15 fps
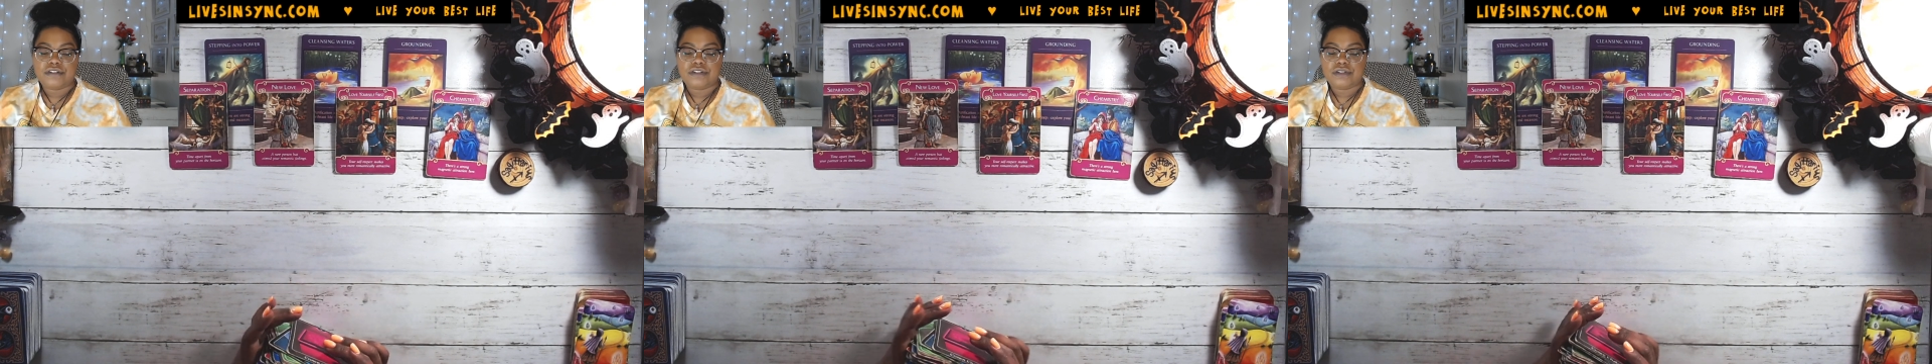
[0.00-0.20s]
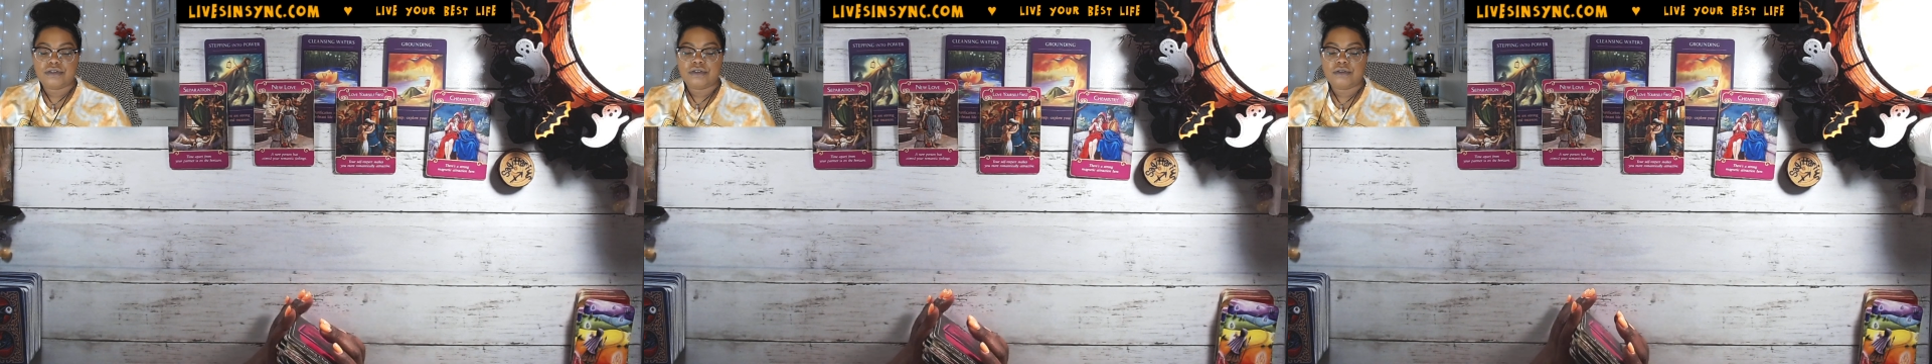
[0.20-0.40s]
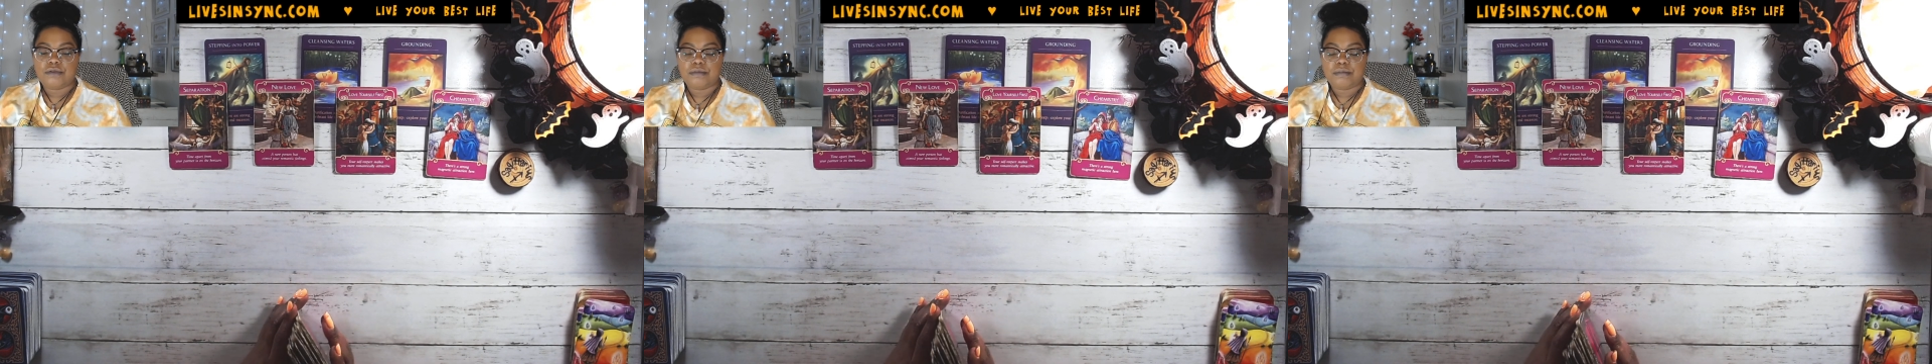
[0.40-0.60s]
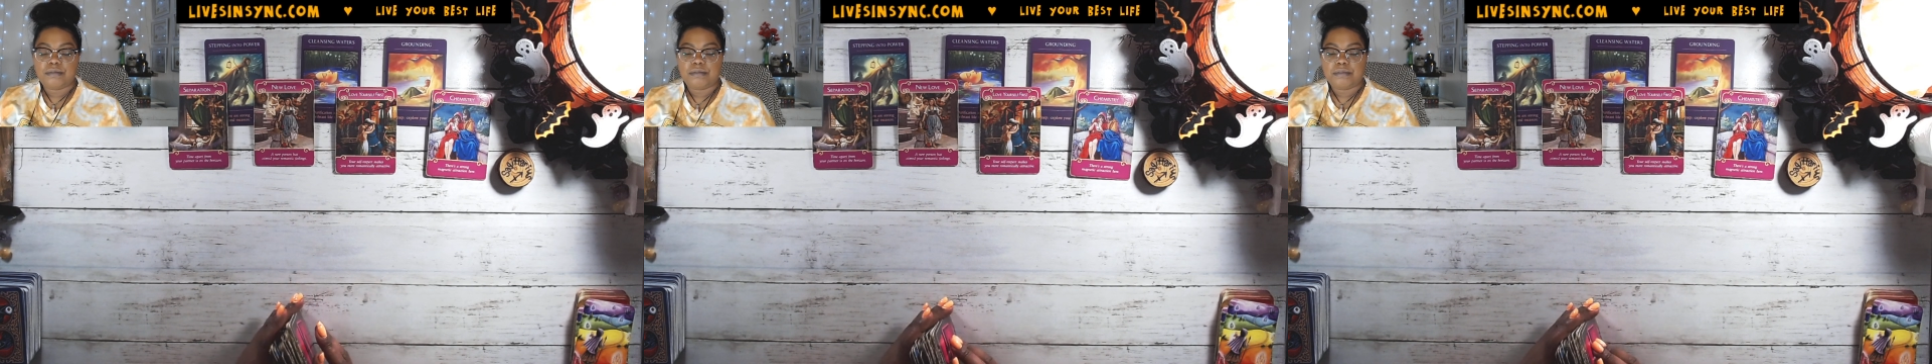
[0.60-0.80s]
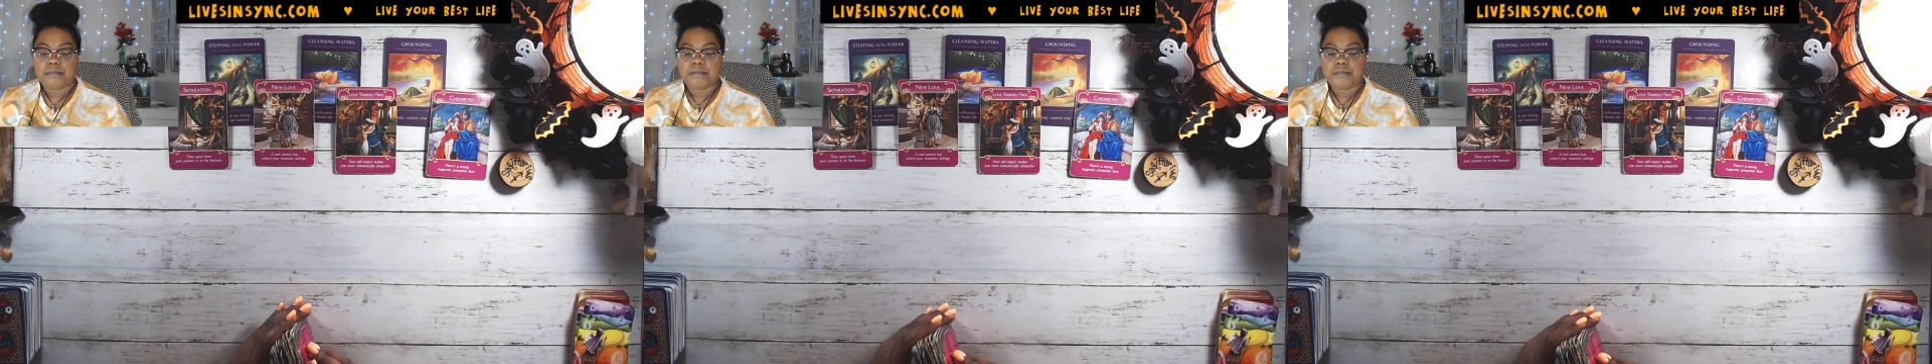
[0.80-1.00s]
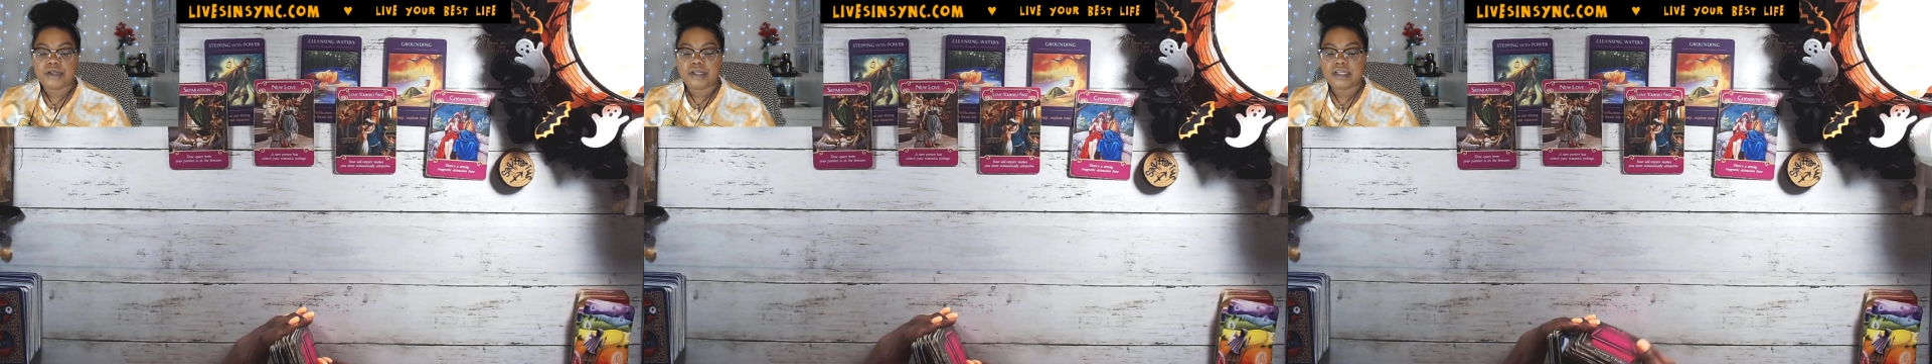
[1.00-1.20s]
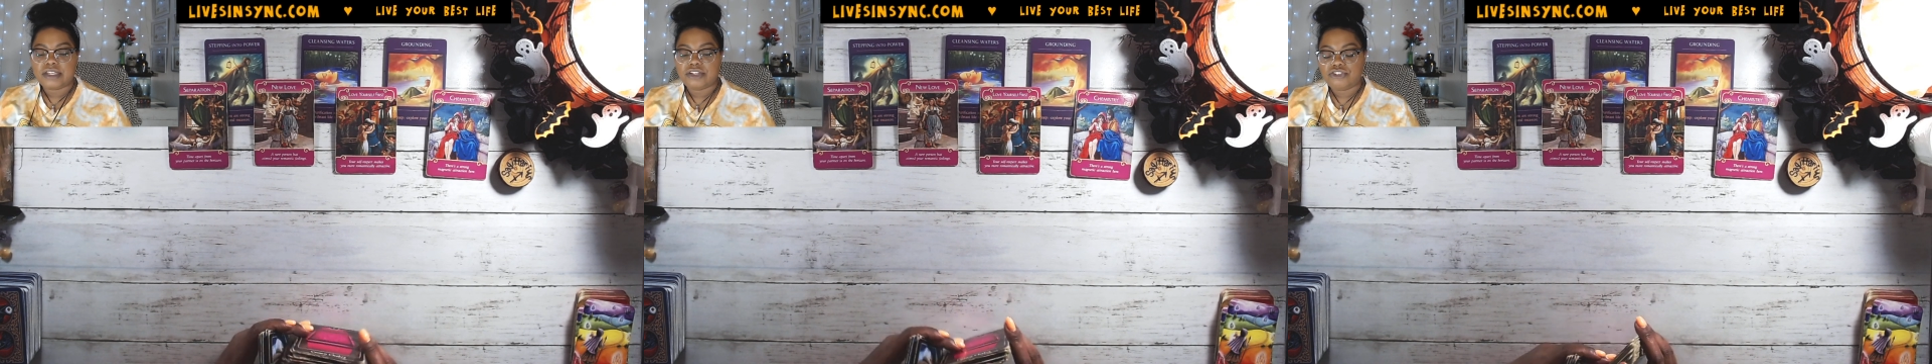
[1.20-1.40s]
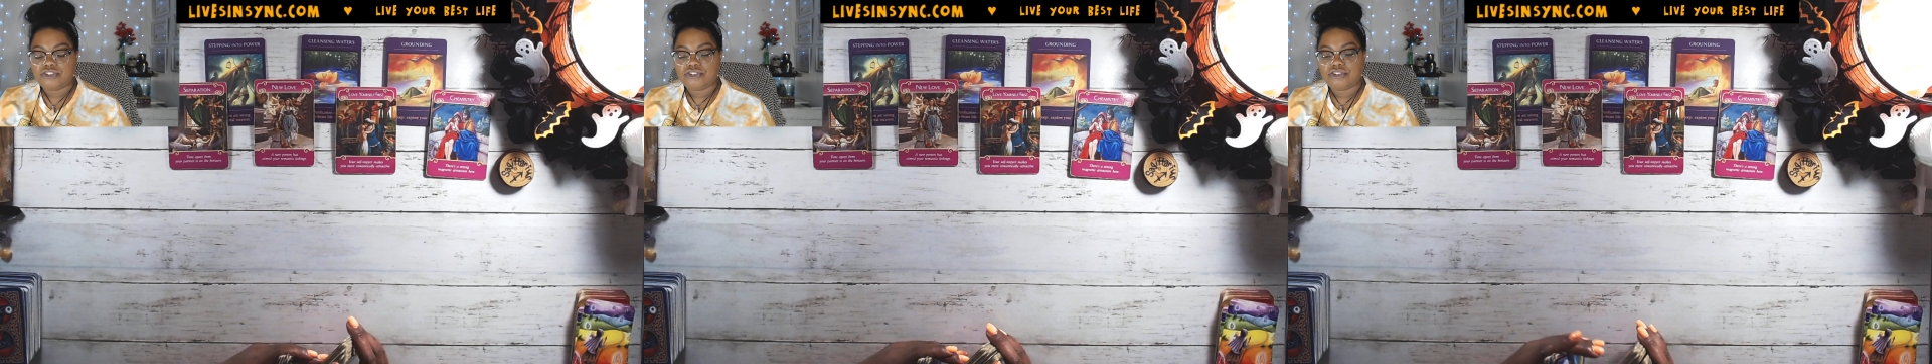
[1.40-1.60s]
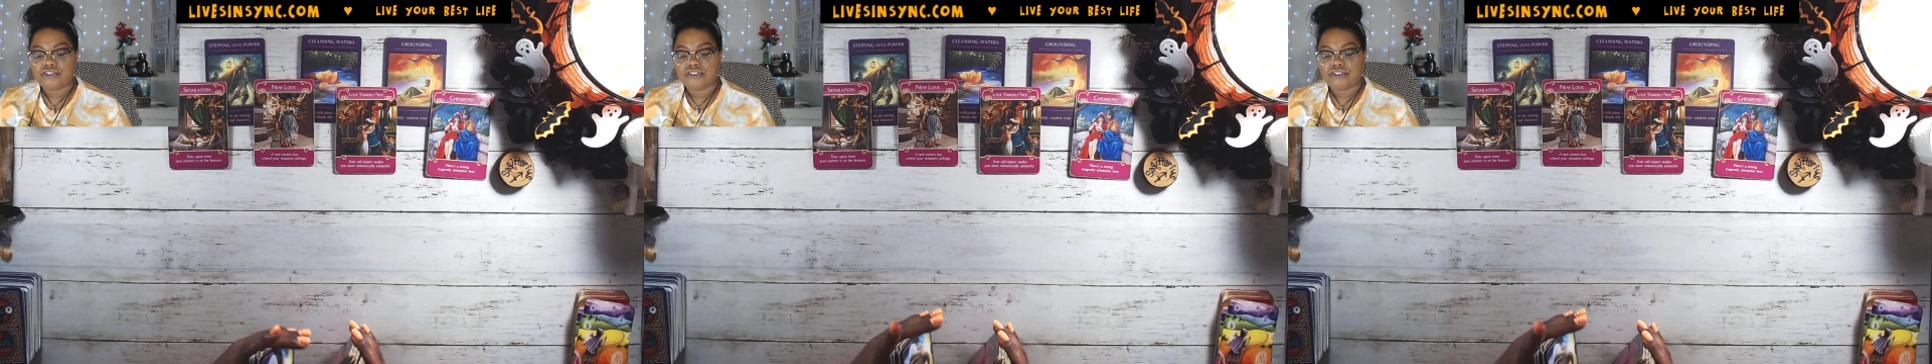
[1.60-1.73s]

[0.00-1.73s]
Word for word: to push.